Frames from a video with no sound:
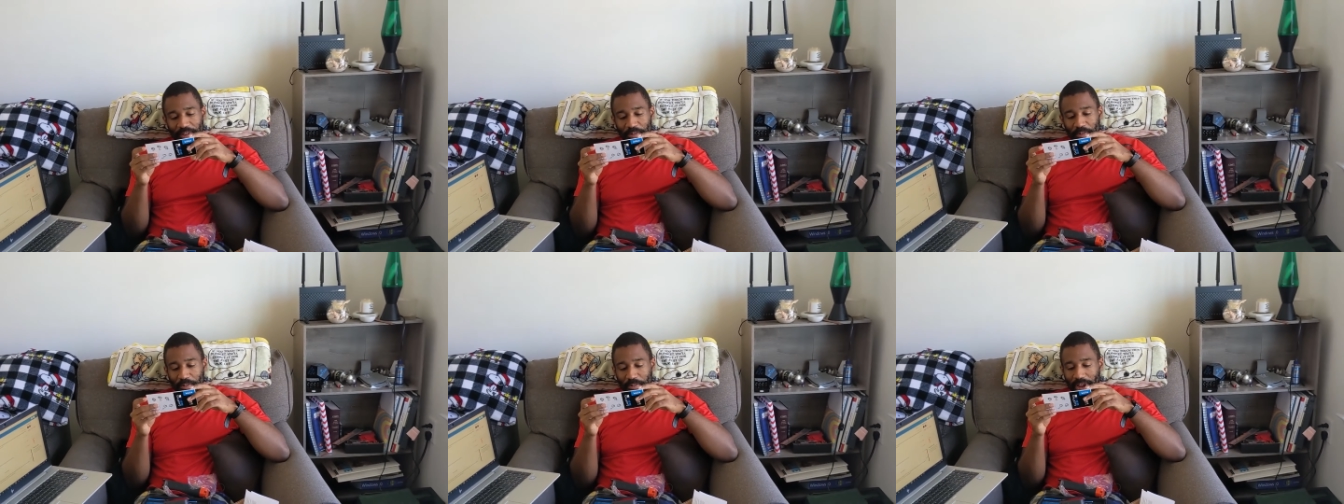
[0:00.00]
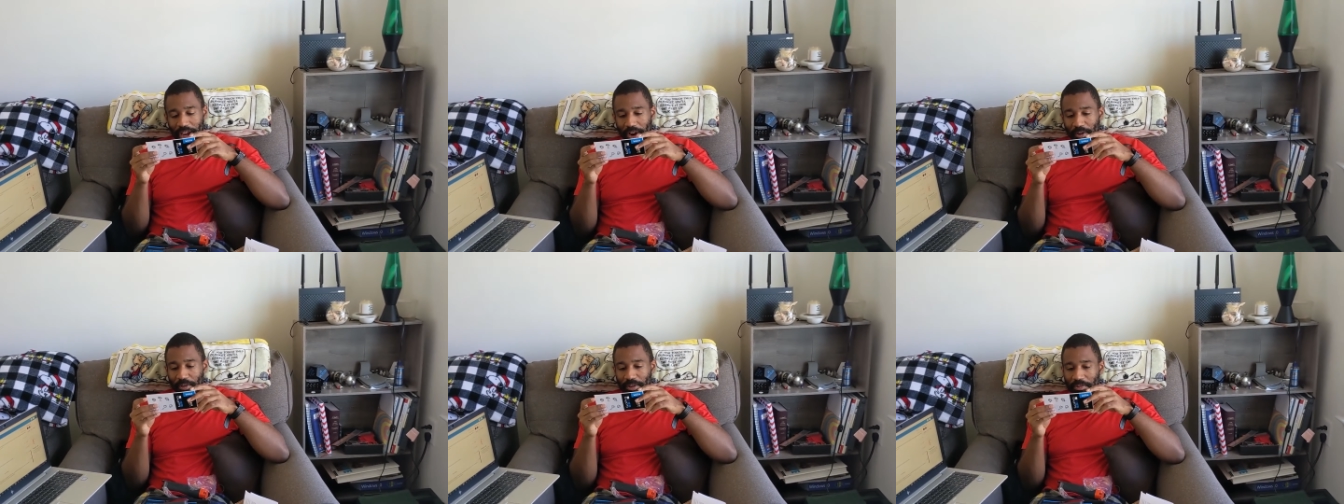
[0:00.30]

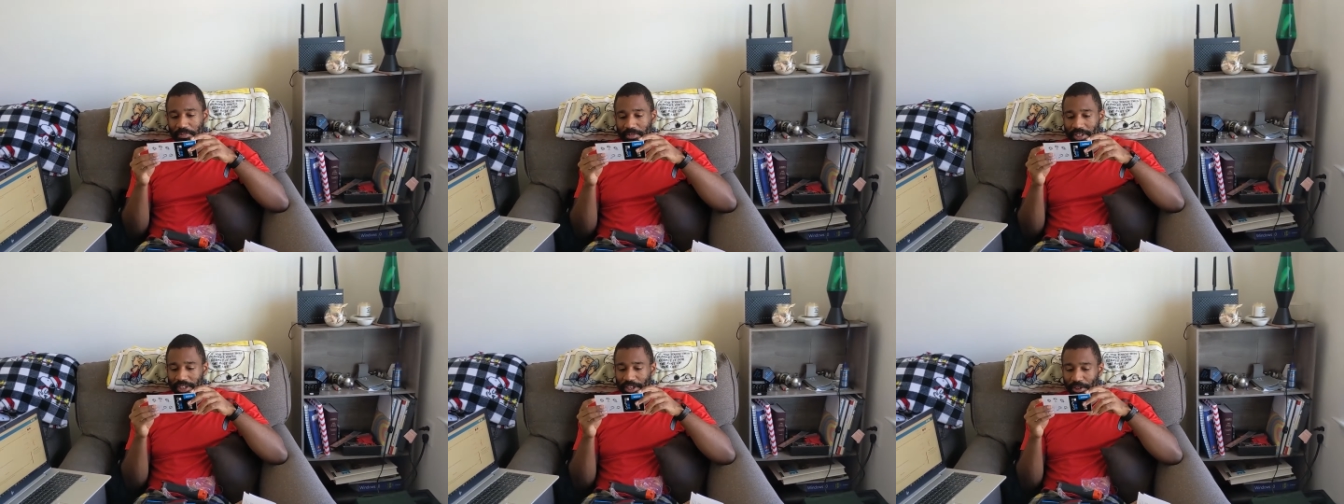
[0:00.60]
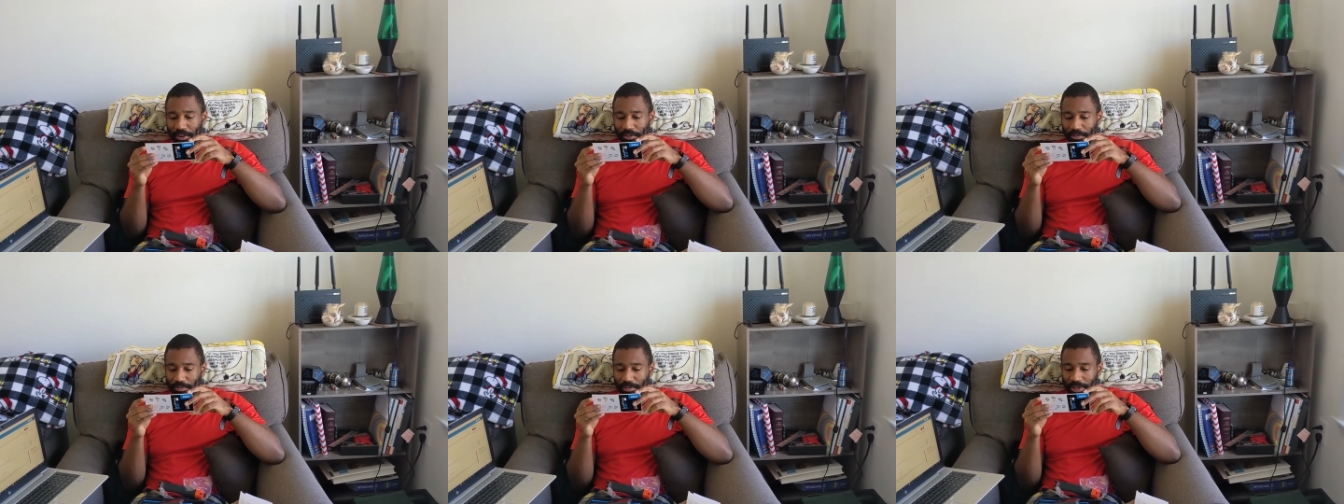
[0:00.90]
Bear with me
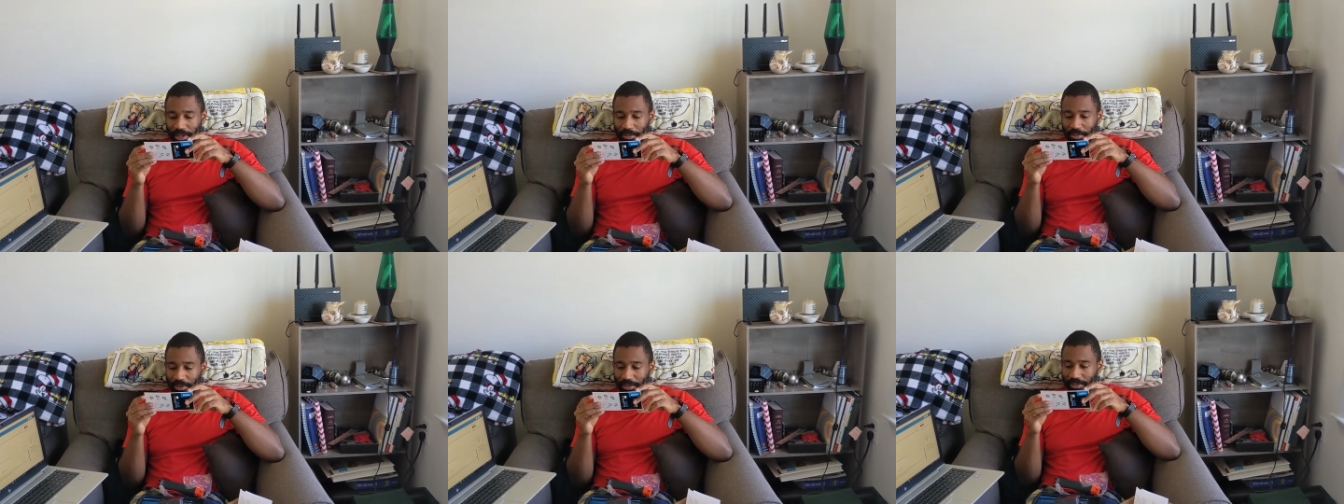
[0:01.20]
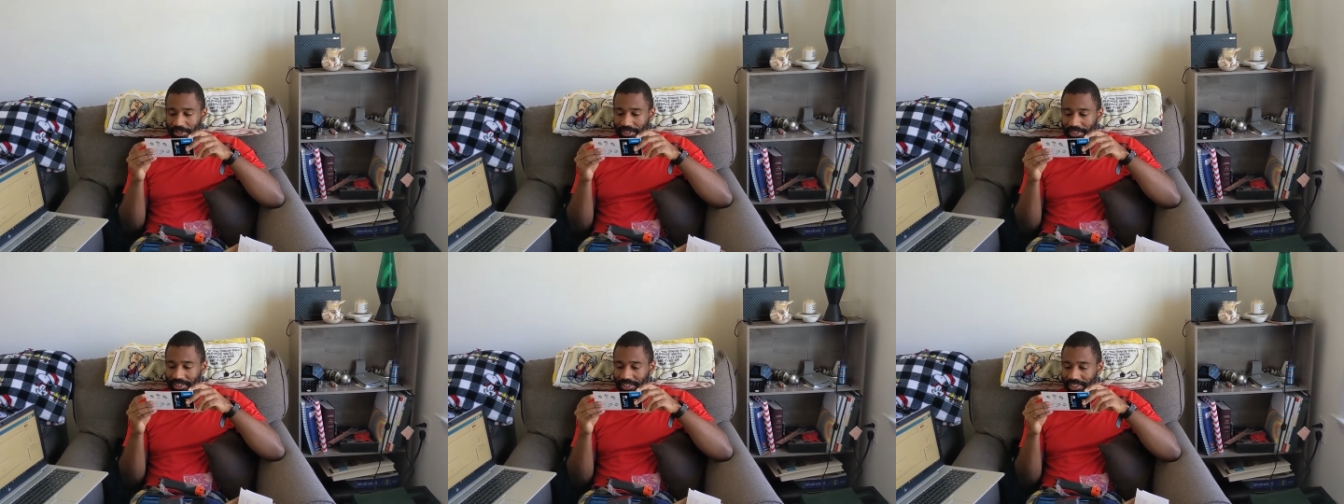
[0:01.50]
here,
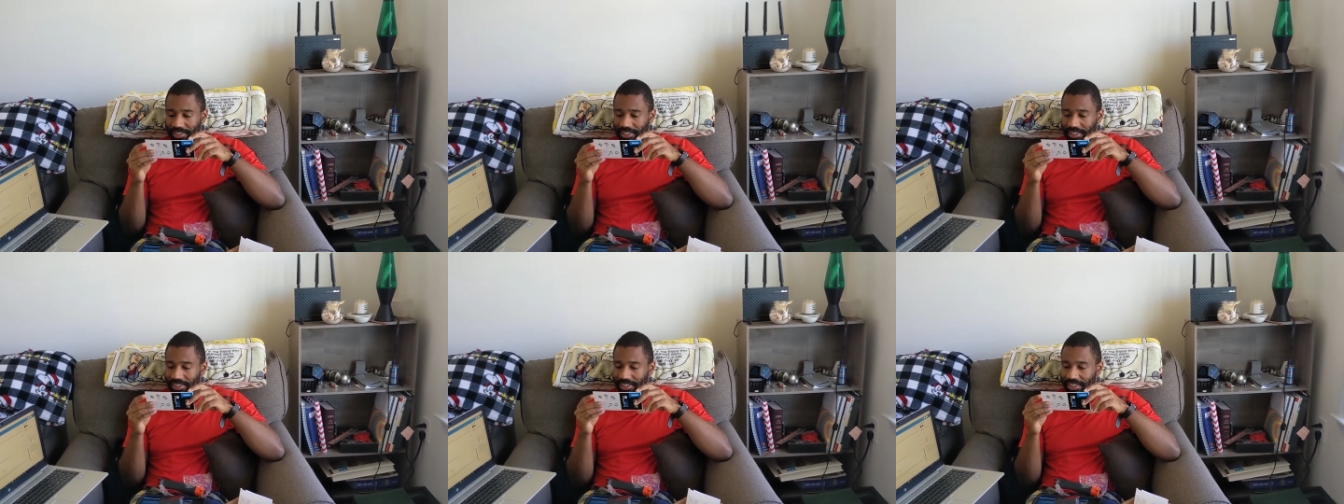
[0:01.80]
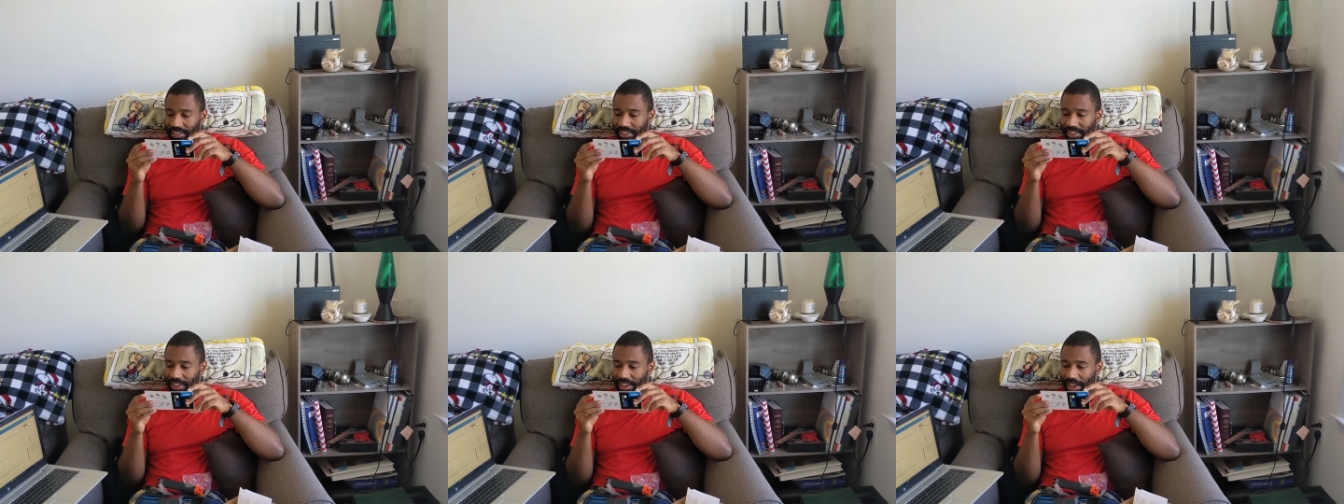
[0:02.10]
peoples.
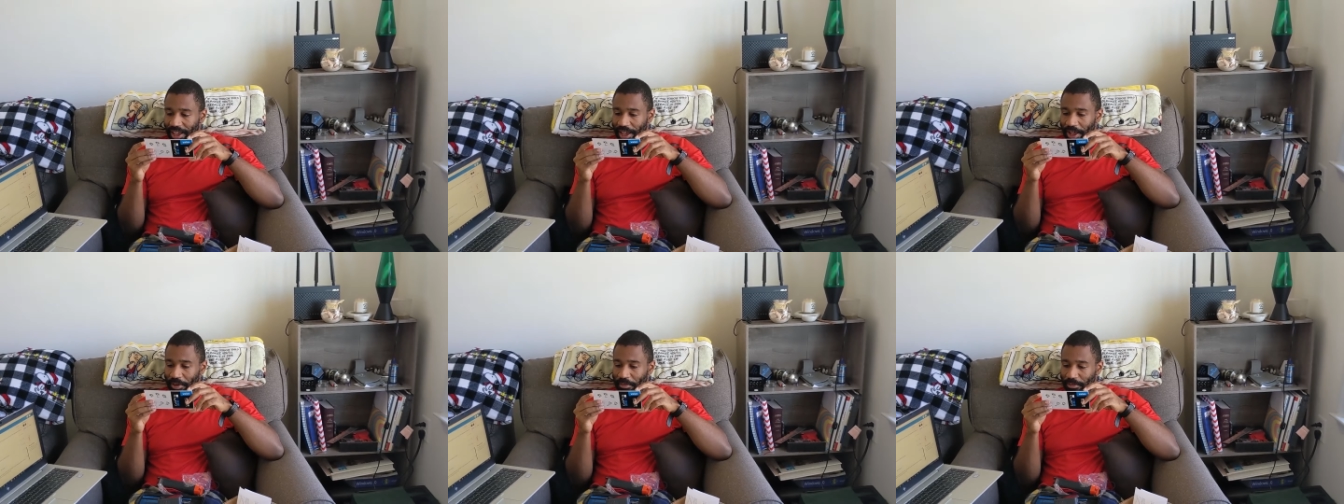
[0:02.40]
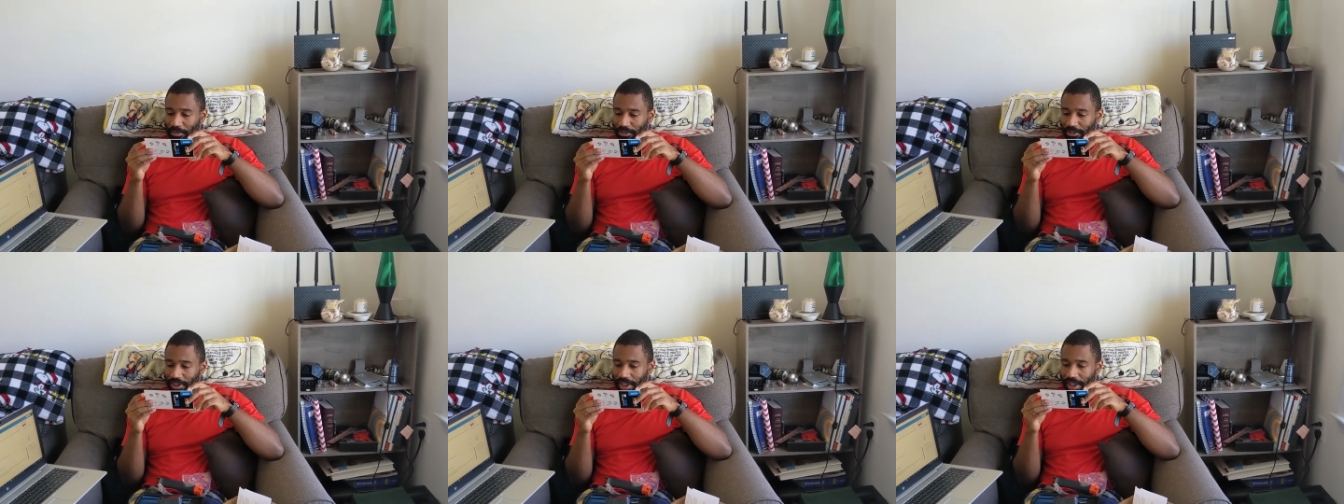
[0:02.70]

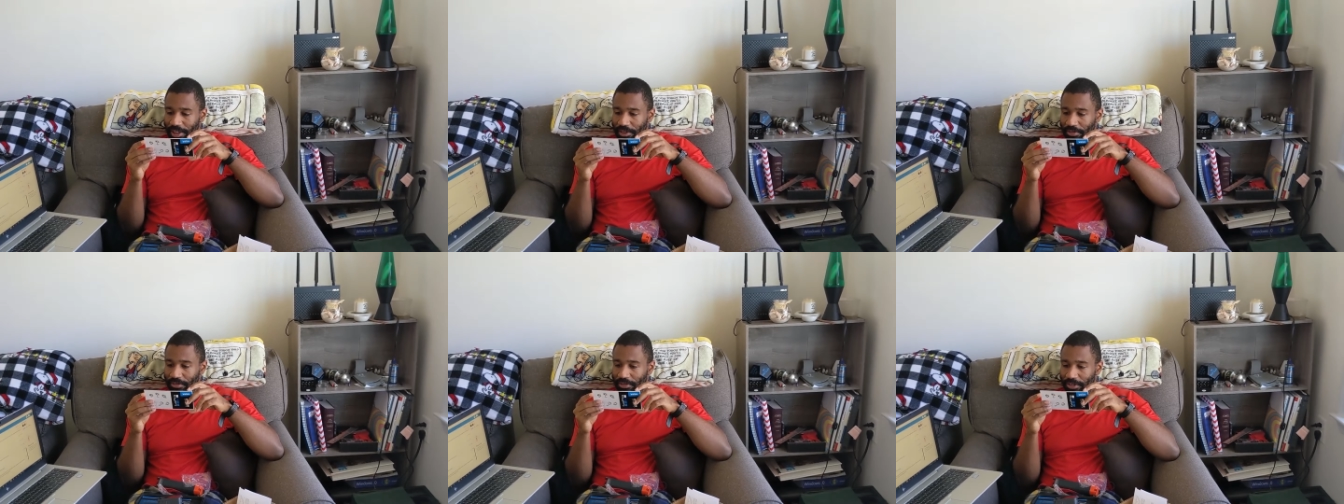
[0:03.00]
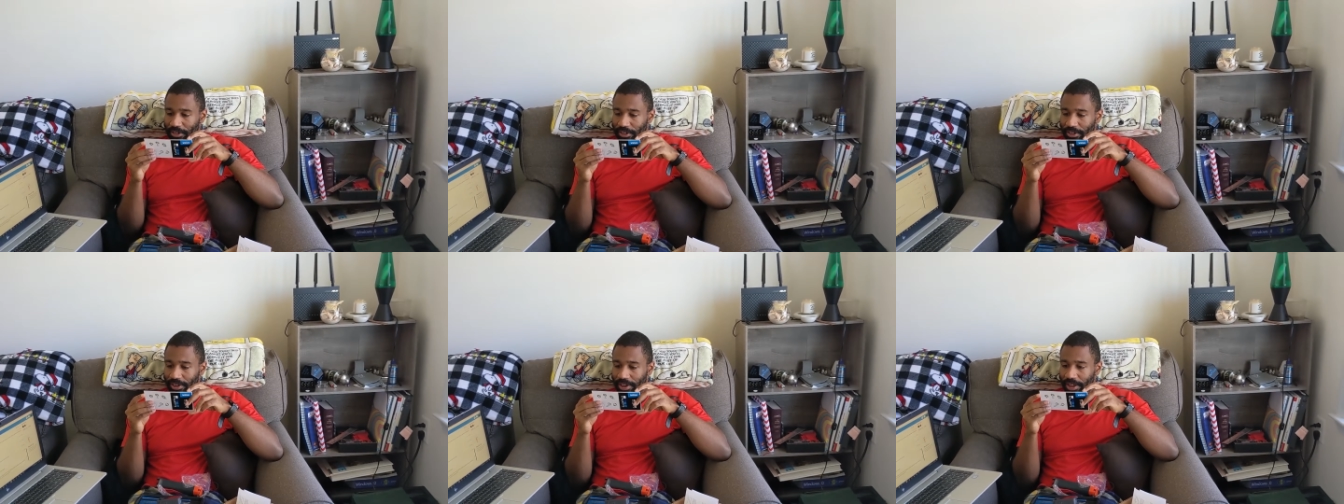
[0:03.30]
I'm trying to
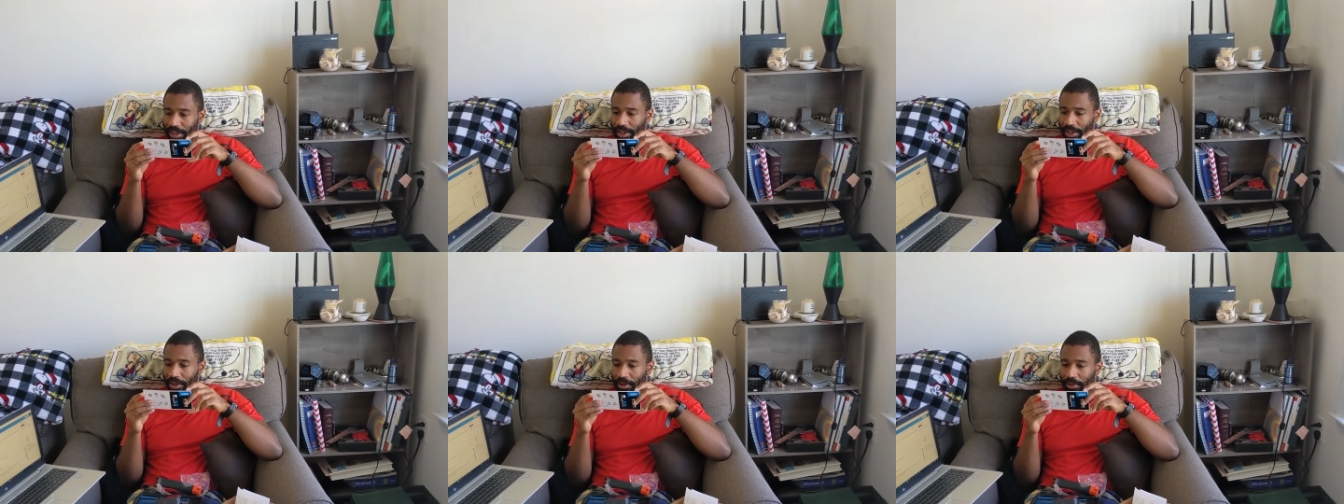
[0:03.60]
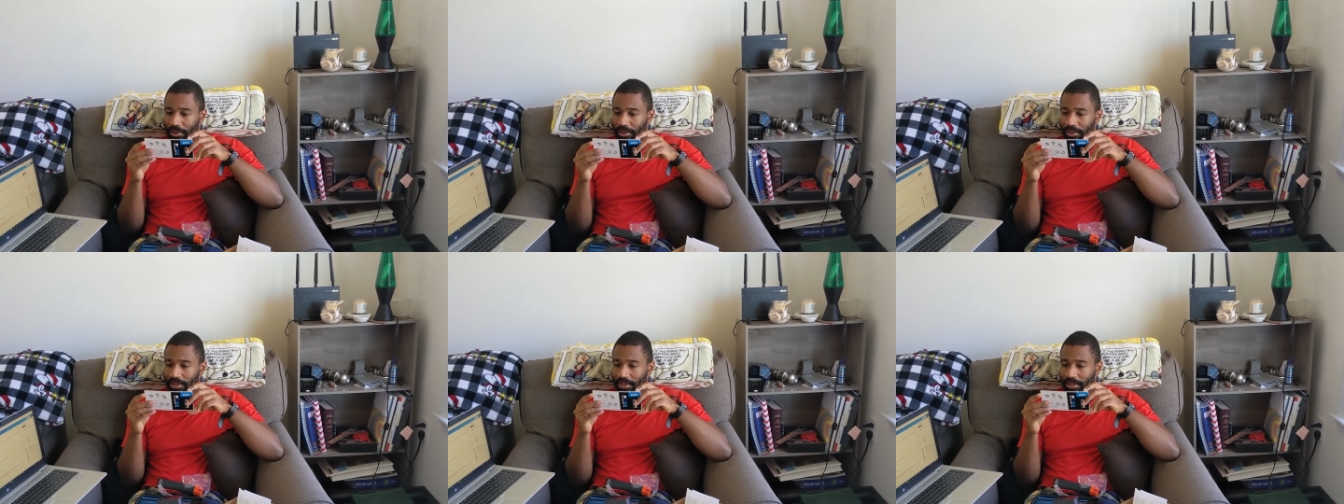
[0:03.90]
figure
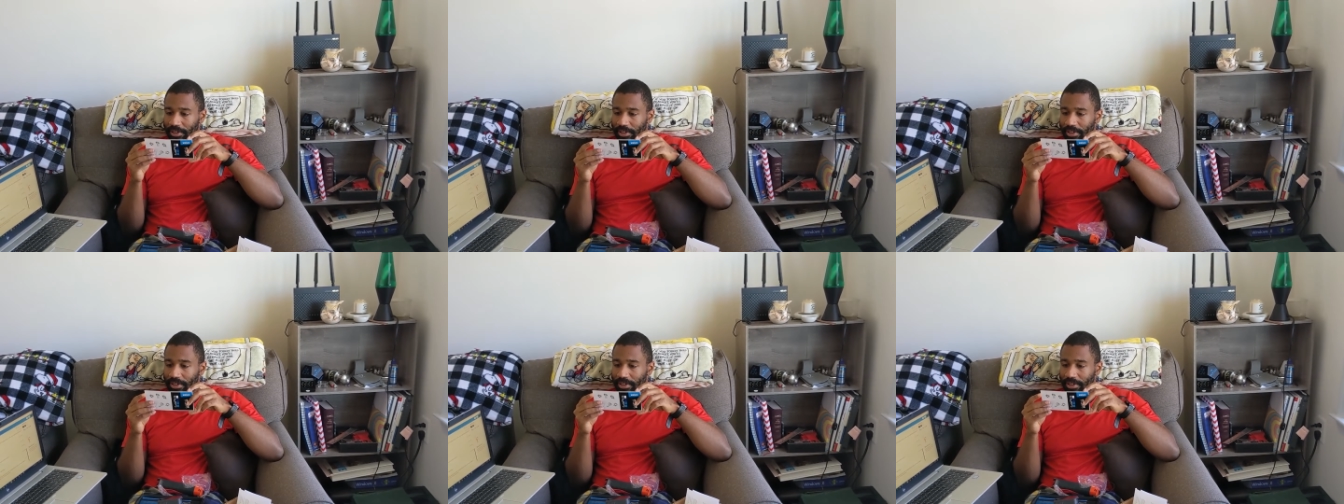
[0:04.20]
out.